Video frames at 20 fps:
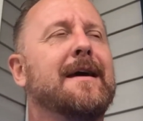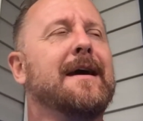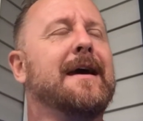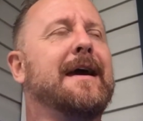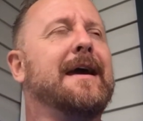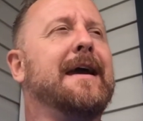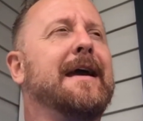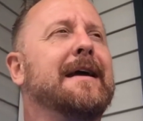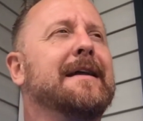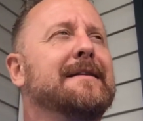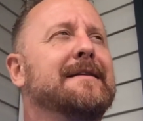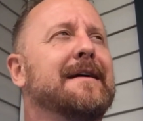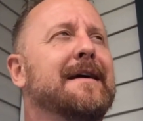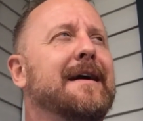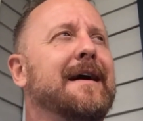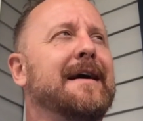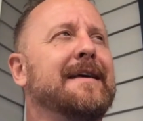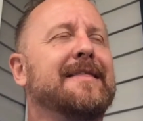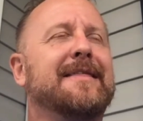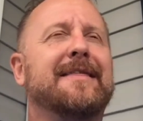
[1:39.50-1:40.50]
And uh,
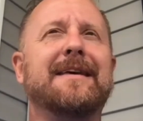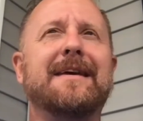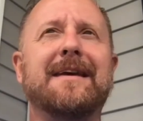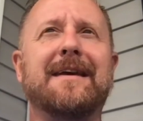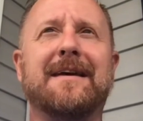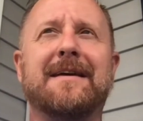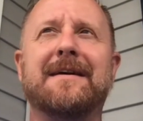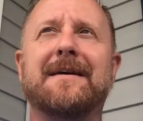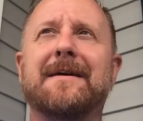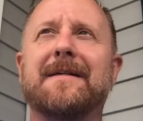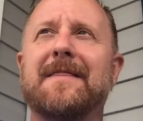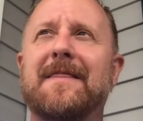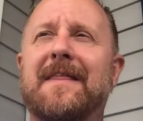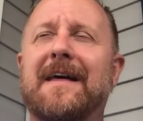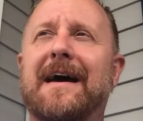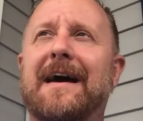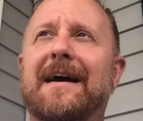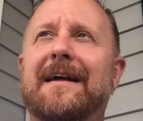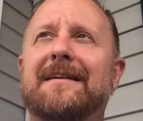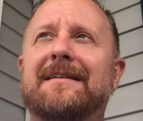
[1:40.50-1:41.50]
I think
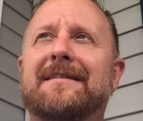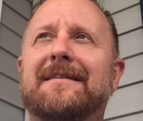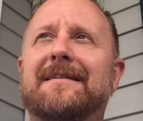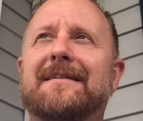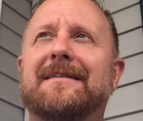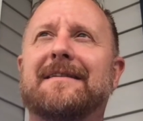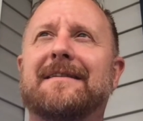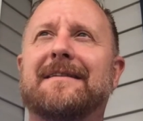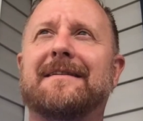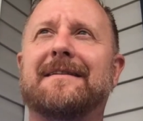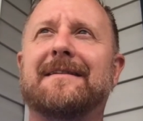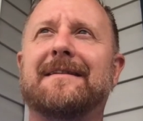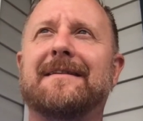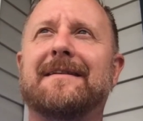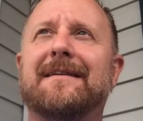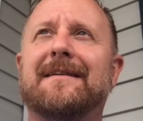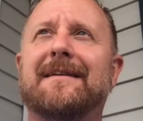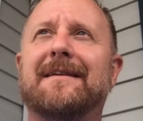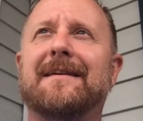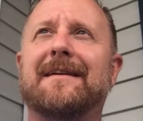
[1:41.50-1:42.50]
that
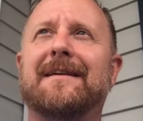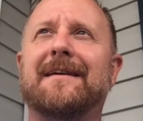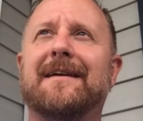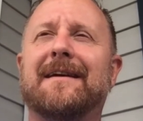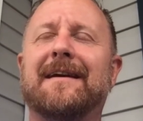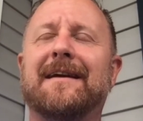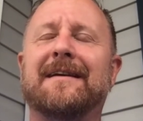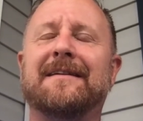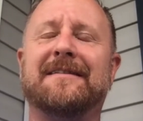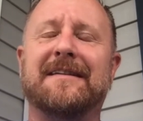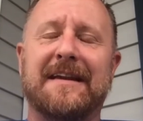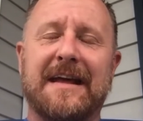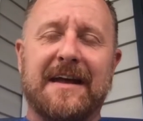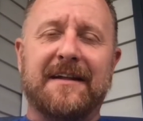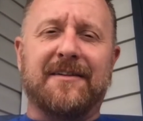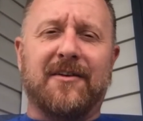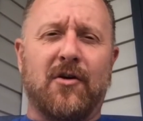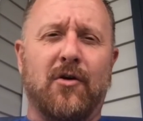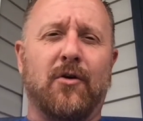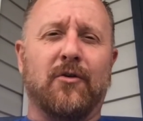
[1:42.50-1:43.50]
in today's
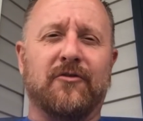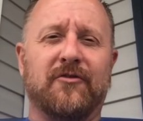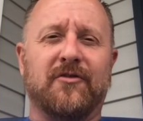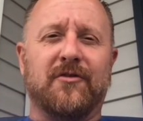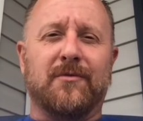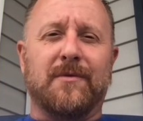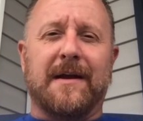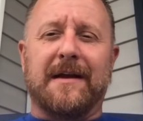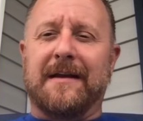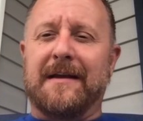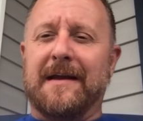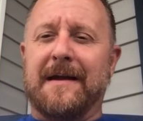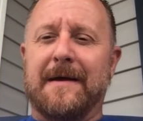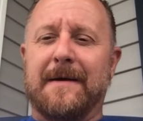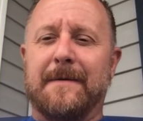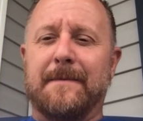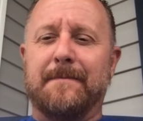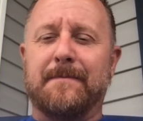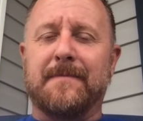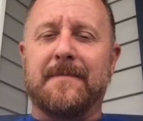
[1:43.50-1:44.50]
culture right
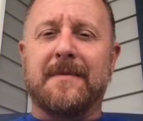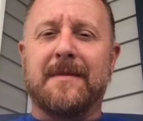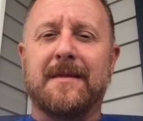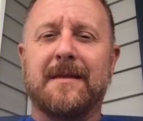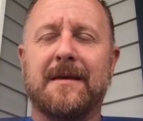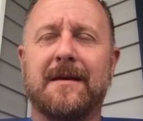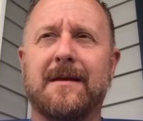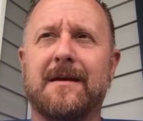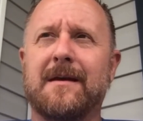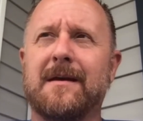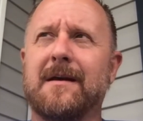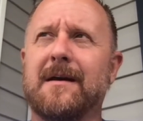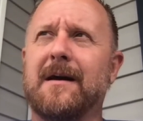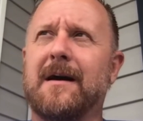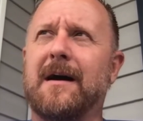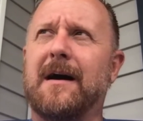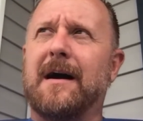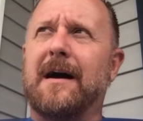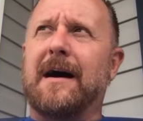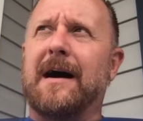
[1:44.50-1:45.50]
now,
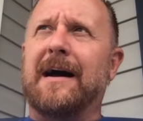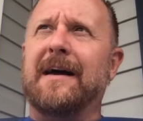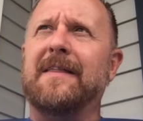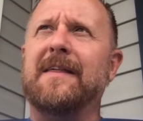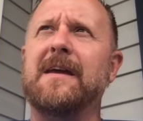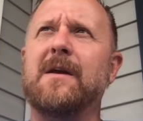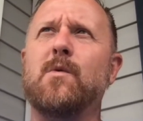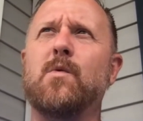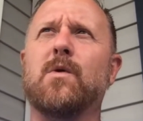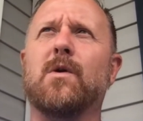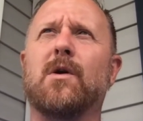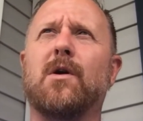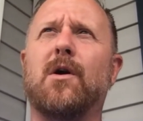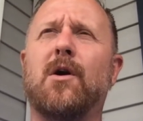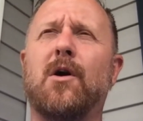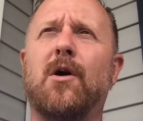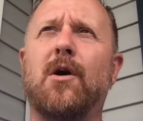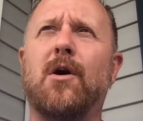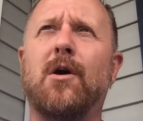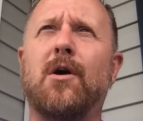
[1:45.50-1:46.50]
I think we're
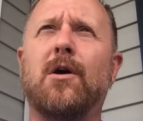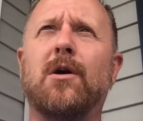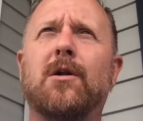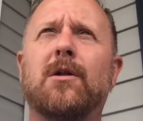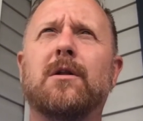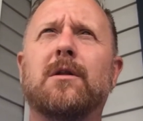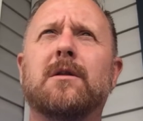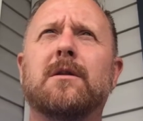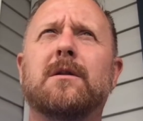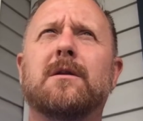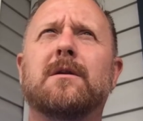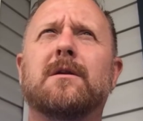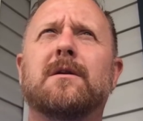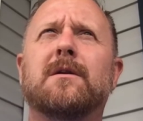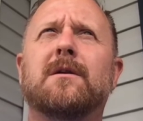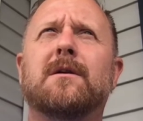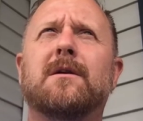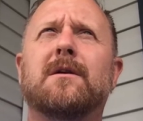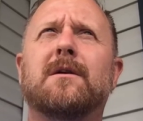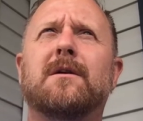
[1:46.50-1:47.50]
all
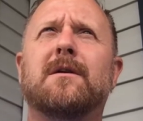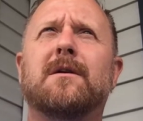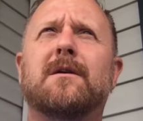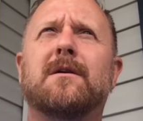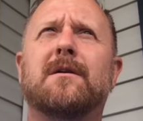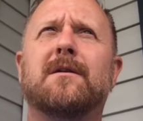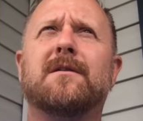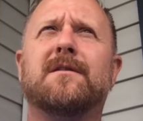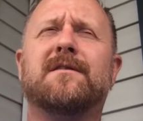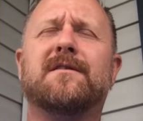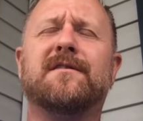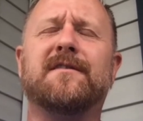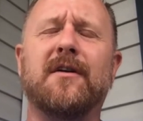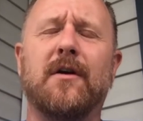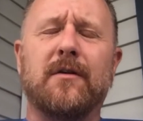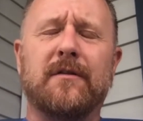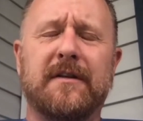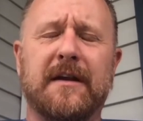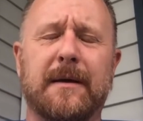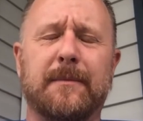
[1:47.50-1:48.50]
so
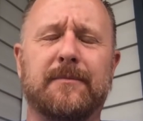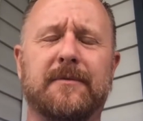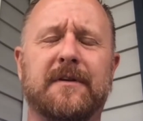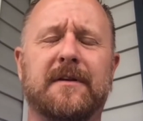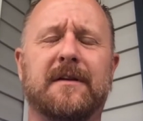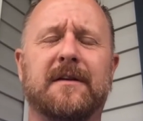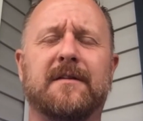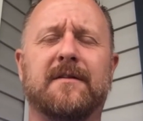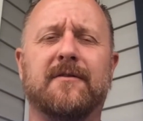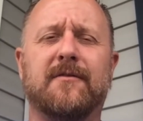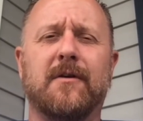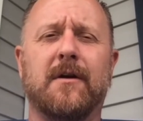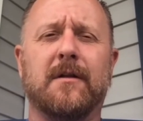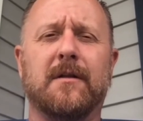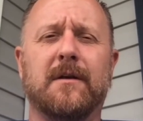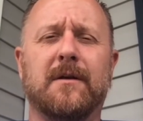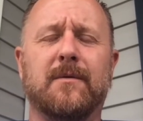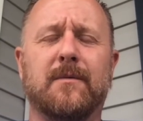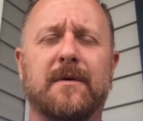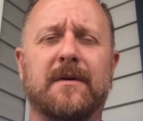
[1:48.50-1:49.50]
tempted and
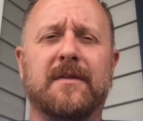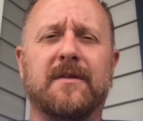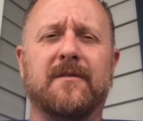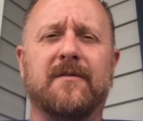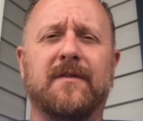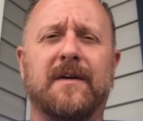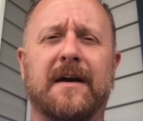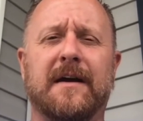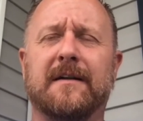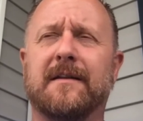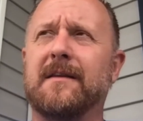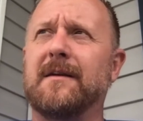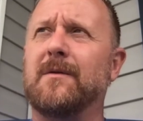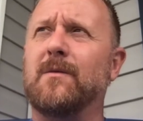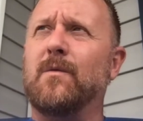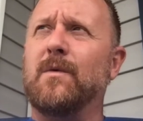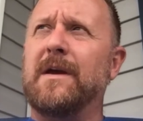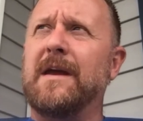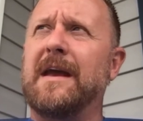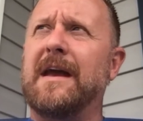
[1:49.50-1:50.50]
struggling with the fact that
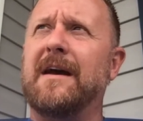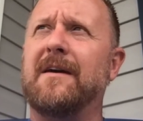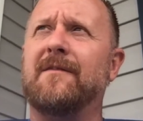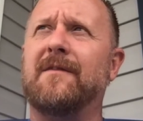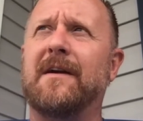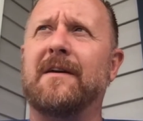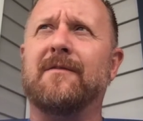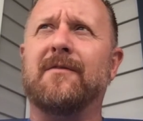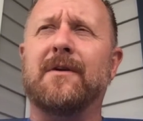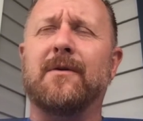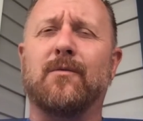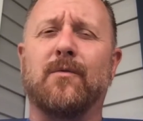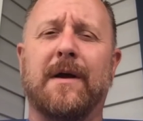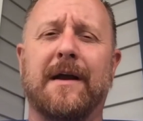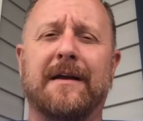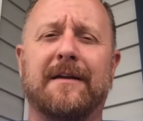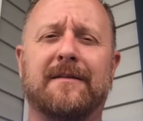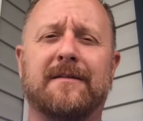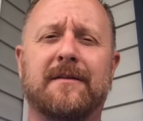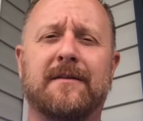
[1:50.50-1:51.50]
we have every
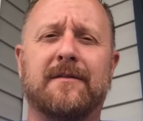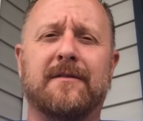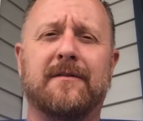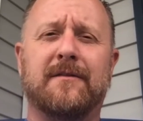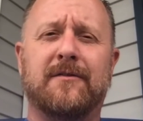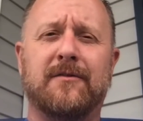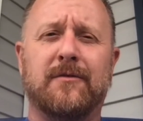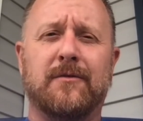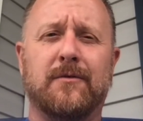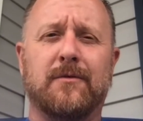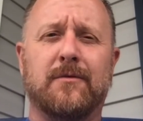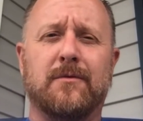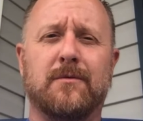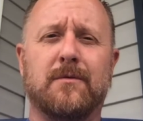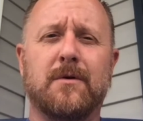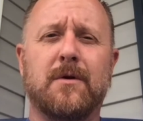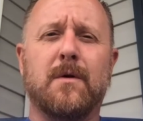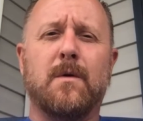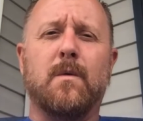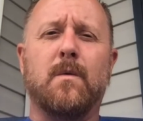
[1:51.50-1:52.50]
right to do
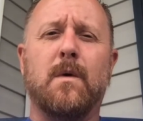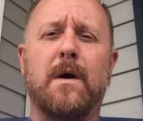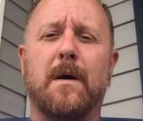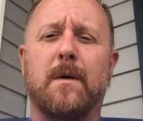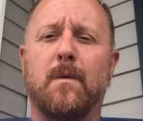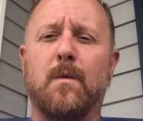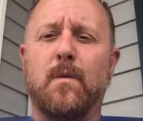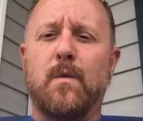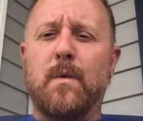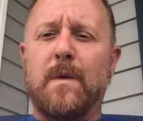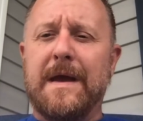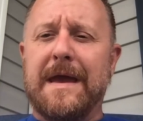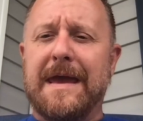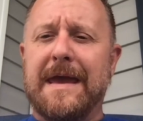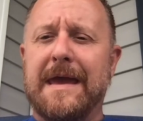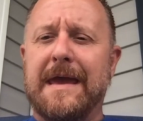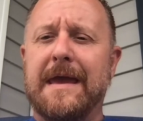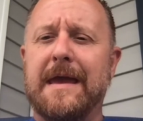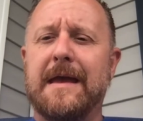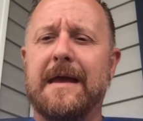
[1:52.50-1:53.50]
what
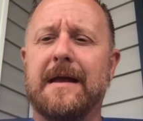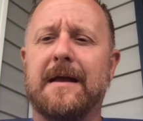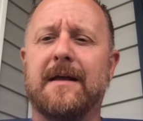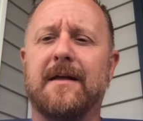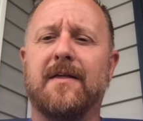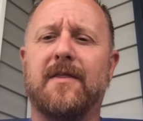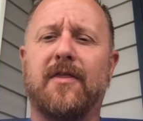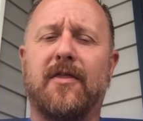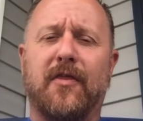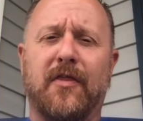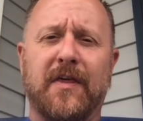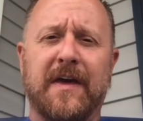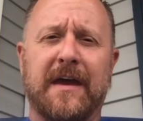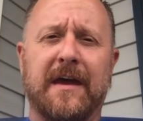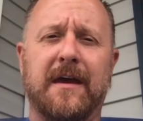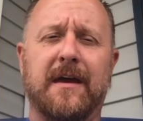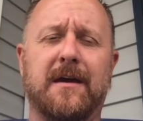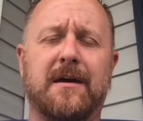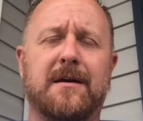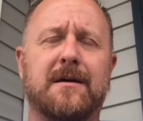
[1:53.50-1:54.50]
we
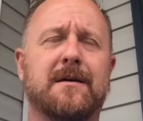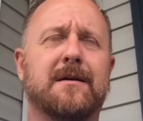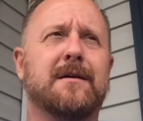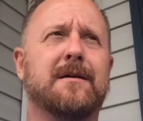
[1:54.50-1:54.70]
think